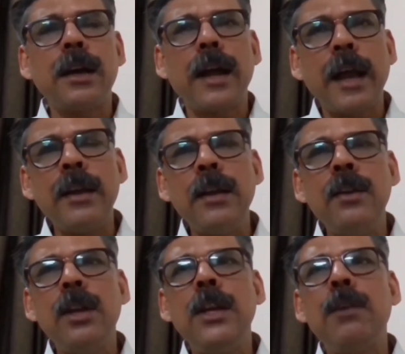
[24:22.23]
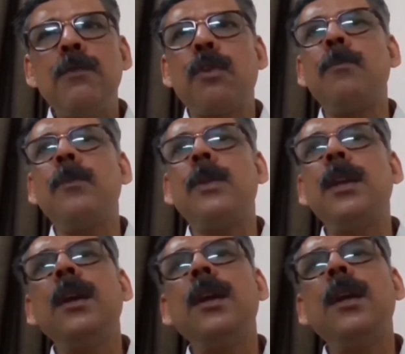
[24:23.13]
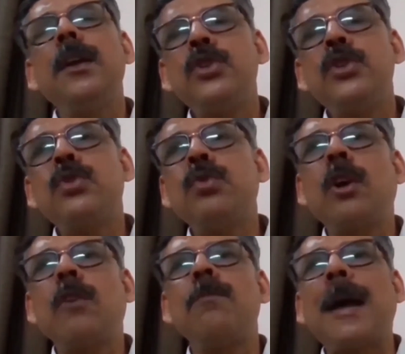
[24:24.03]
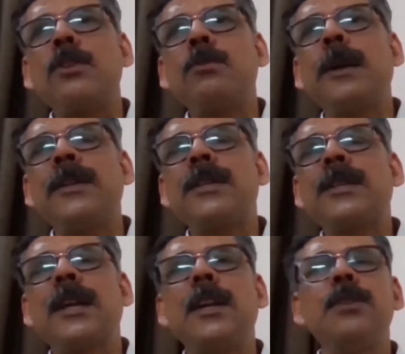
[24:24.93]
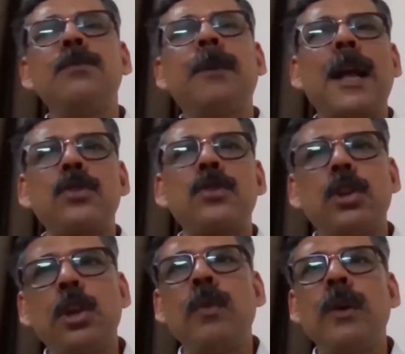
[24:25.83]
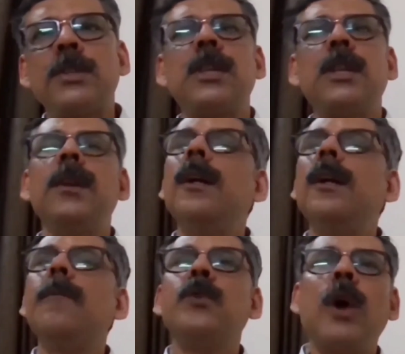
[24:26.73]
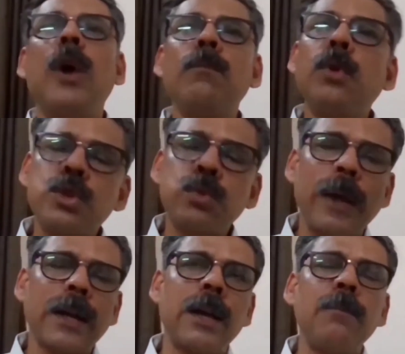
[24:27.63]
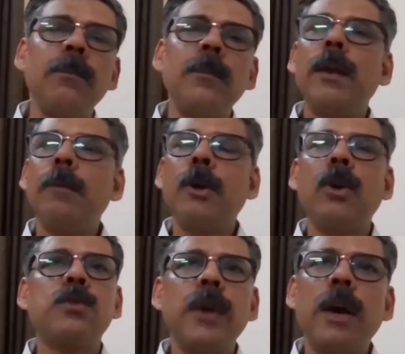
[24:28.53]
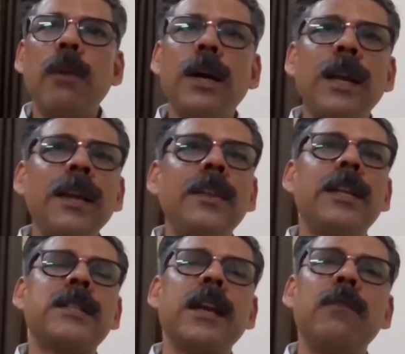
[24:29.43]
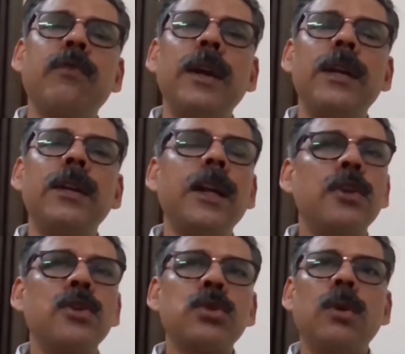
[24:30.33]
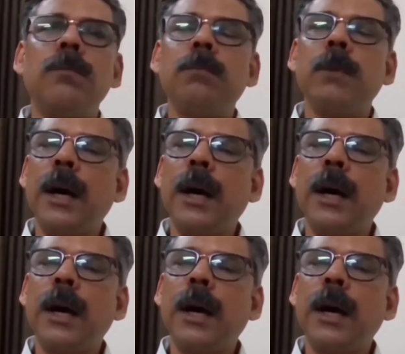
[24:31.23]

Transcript: any need from the Institute of Management Studies, Banaras University, you are most welcome, because we are working in the same field. So